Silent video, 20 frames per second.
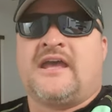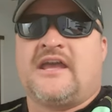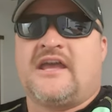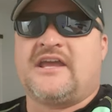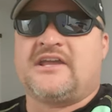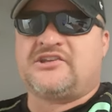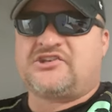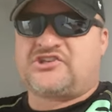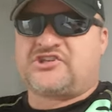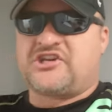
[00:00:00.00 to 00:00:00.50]

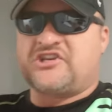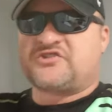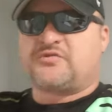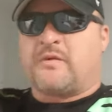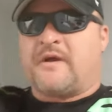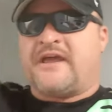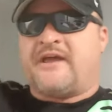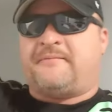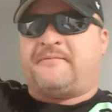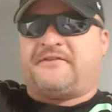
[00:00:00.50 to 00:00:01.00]
And she's
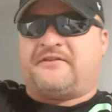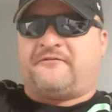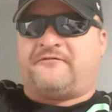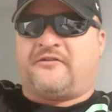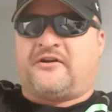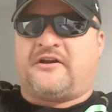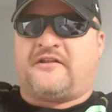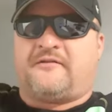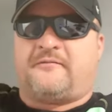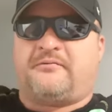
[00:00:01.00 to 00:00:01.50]
way up at the
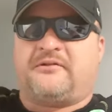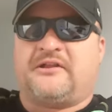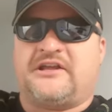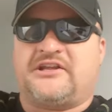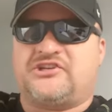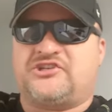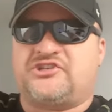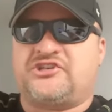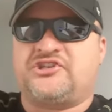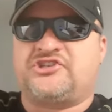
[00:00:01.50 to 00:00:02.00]
front of the
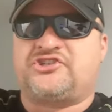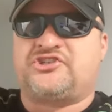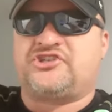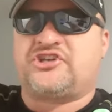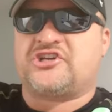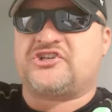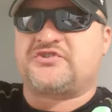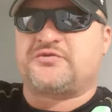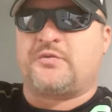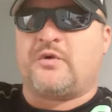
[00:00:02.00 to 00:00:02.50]
plane. She's
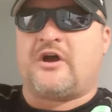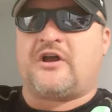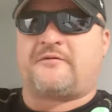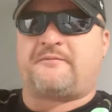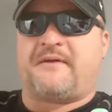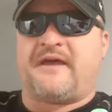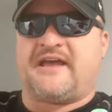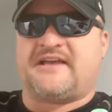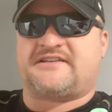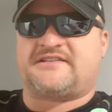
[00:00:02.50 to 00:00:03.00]
just
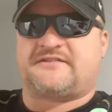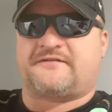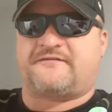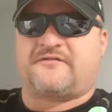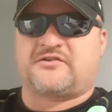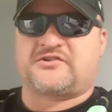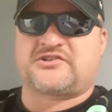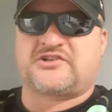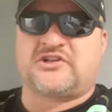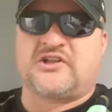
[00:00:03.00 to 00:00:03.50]
walked past the
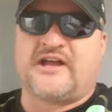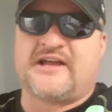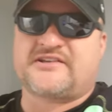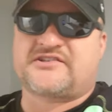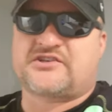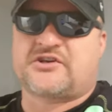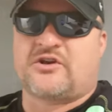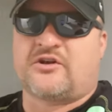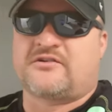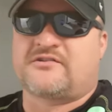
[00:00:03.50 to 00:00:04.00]
first
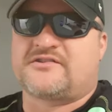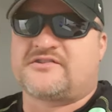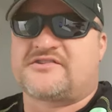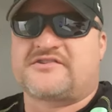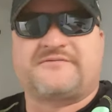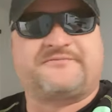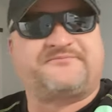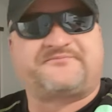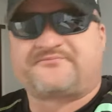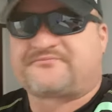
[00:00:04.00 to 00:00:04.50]
class
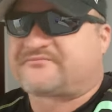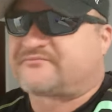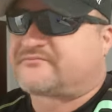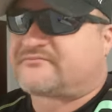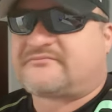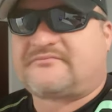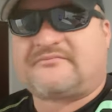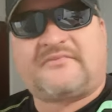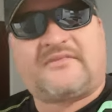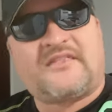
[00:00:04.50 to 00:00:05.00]
curtains.
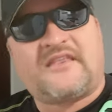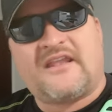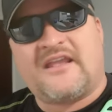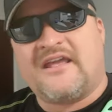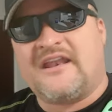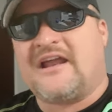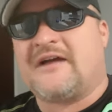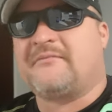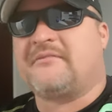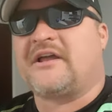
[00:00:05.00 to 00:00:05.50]

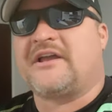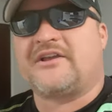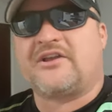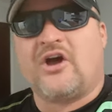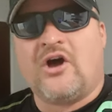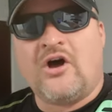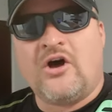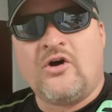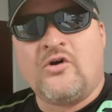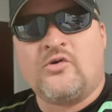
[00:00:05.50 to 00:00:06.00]
And I'm like,
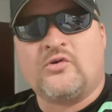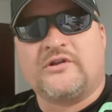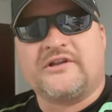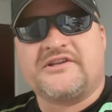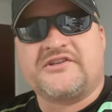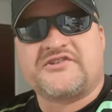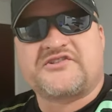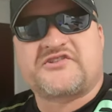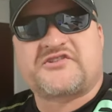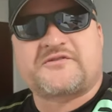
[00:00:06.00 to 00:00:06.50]

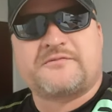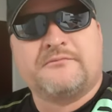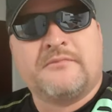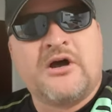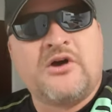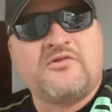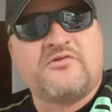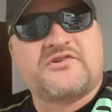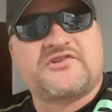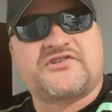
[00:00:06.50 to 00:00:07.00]
holy
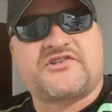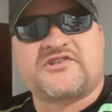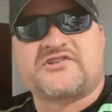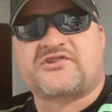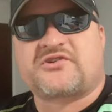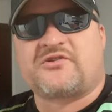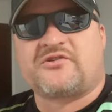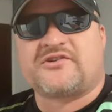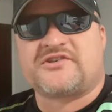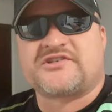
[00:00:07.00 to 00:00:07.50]
smokes,
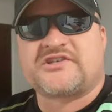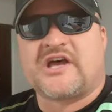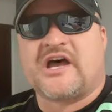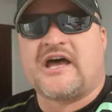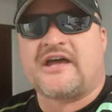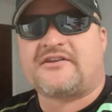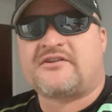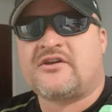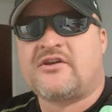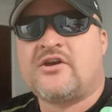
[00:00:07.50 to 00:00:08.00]
this girl's
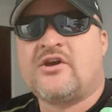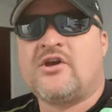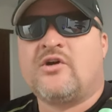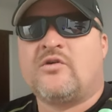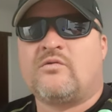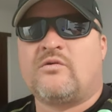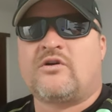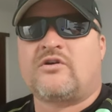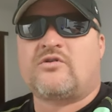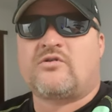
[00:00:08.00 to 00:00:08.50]
hot.
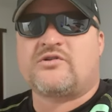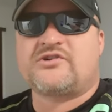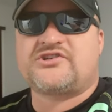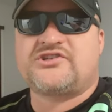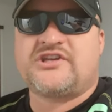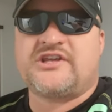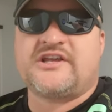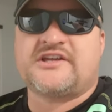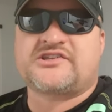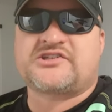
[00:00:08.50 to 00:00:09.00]
Well, of
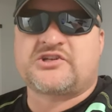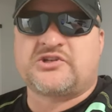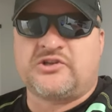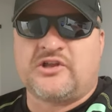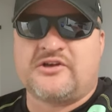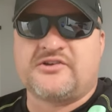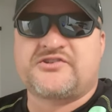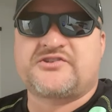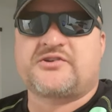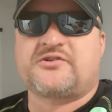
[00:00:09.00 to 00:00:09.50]
course, she gets
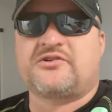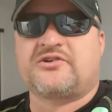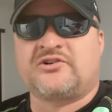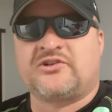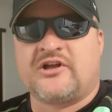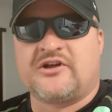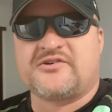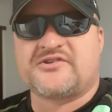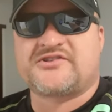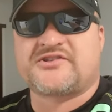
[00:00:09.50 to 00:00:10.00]
closer and
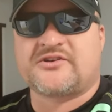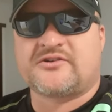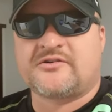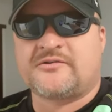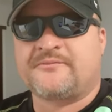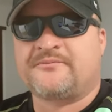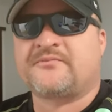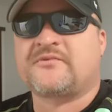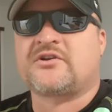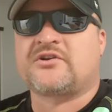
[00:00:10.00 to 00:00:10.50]

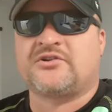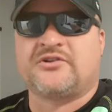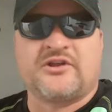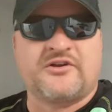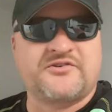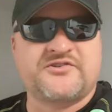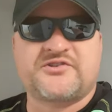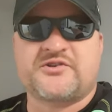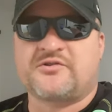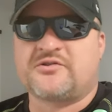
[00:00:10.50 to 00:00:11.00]
closer,
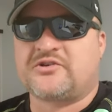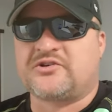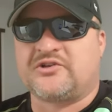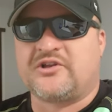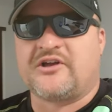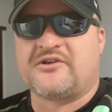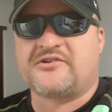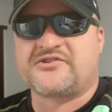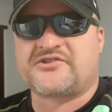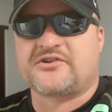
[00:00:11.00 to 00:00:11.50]
closer and
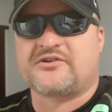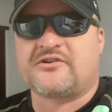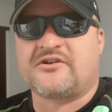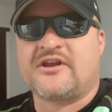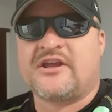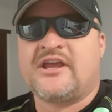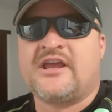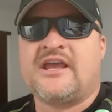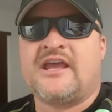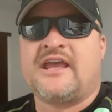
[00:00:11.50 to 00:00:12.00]

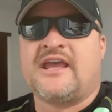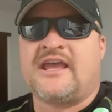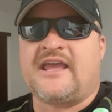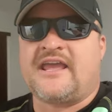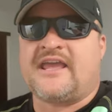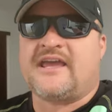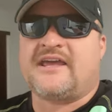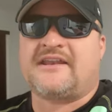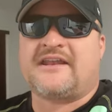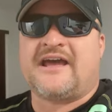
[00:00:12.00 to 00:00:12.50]
closer.
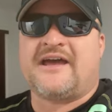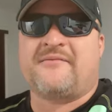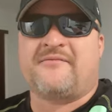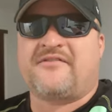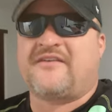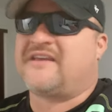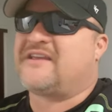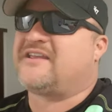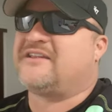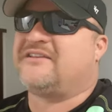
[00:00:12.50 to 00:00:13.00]
And I'm
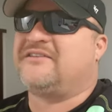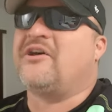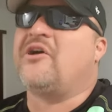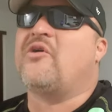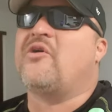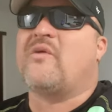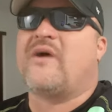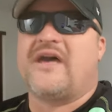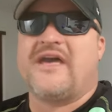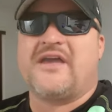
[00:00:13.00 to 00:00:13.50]
thinking,
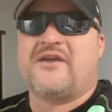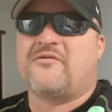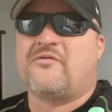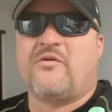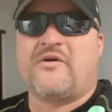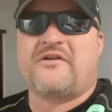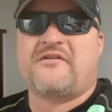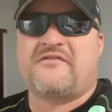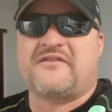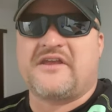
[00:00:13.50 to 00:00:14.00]
no way.
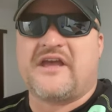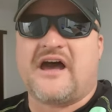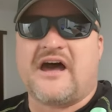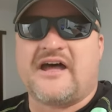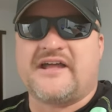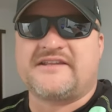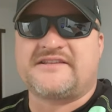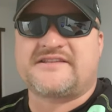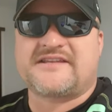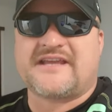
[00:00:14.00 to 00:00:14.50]
What are the
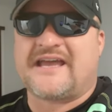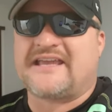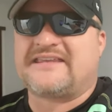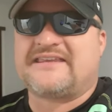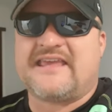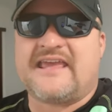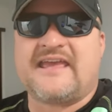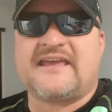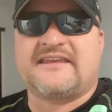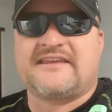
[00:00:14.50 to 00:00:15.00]
odds? I
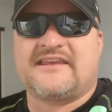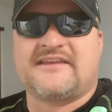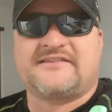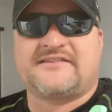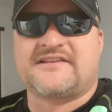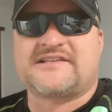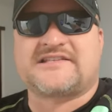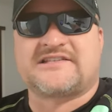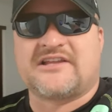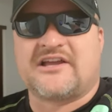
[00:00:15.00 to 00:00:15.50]
can't get
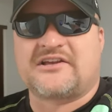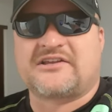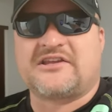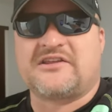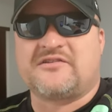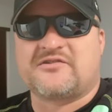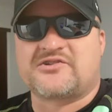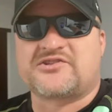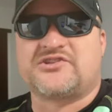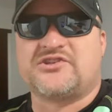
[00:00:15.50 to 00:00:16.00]
this lucky.
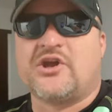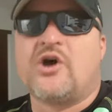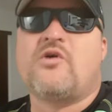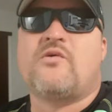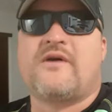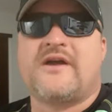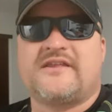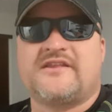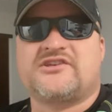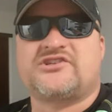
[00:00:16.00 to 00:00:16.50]
There's no
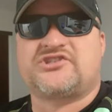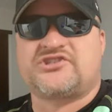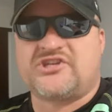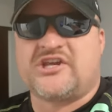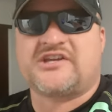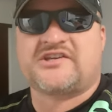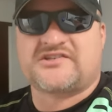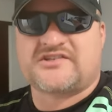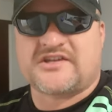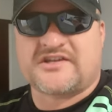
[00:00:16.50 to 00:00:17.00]
way this
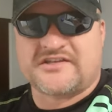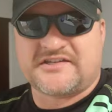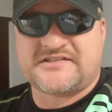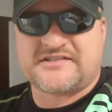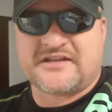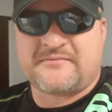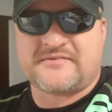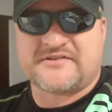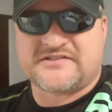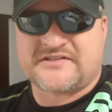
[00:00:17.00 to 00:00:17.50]
chick's going to
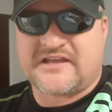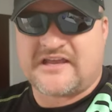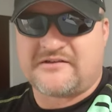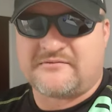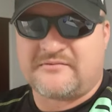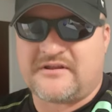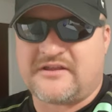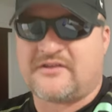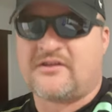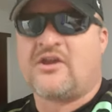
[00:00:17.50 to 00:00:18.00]
sit
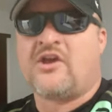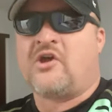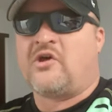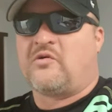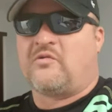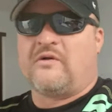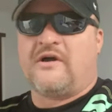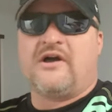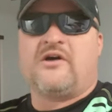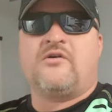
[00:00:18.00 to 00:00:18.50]
beside me.
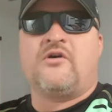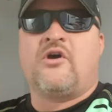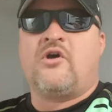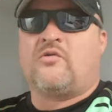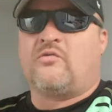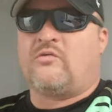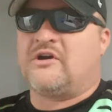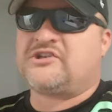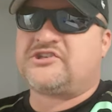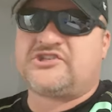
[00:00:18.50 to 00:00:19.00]

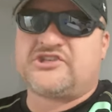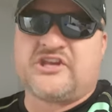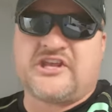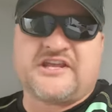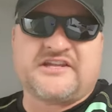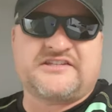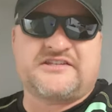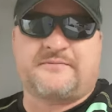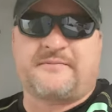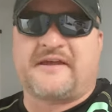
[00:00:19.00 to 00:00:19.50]
Well, once she
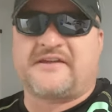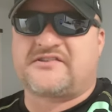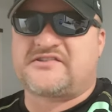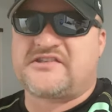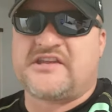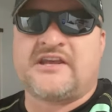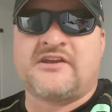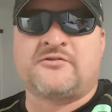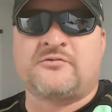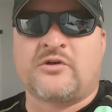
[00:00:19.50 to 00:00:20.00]
gets about
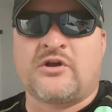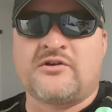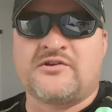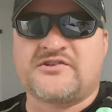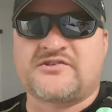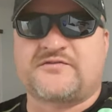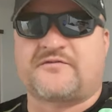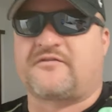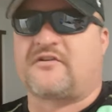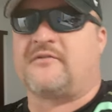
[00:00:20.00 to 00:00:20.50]
10
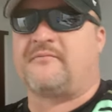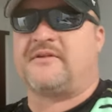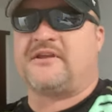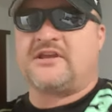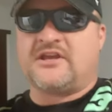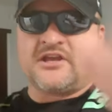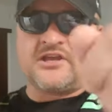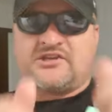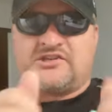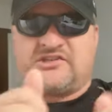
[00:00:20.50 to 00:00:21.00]
rows from
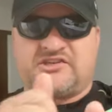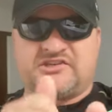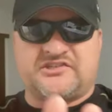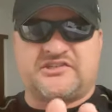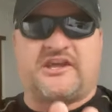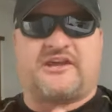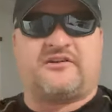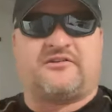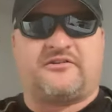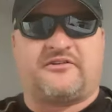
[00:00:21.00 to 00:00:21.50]
me,
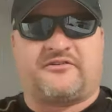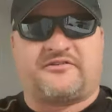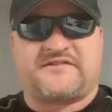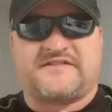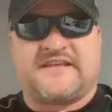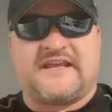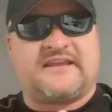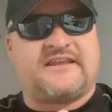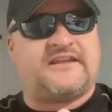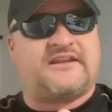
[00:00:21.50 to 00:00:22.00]
she's got her little
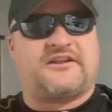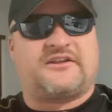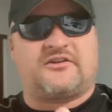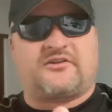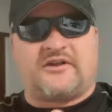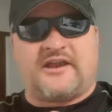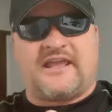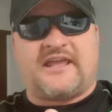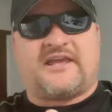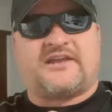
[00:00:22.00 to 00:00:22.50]
ticket in
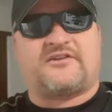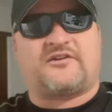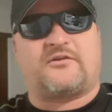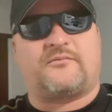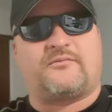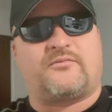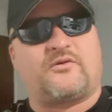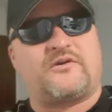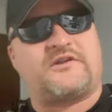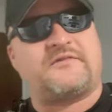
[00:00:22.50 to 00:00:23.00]
her hand,
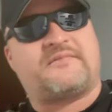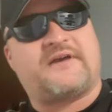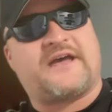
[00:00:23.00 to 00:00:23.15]
her boarding